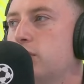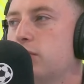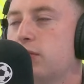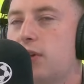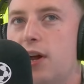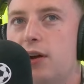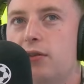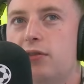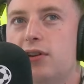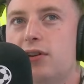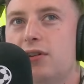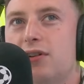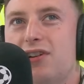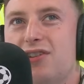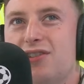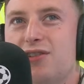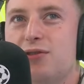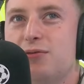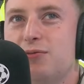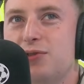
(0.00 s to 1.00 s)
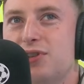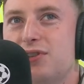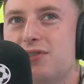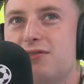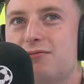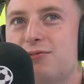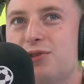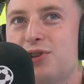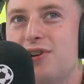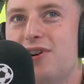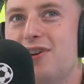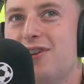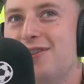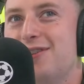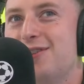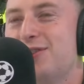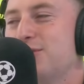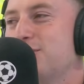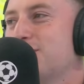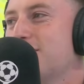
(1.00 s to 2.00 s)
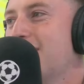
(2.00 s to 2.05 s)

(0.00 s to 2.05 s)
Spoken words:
county. I don't know, would you call it a dual county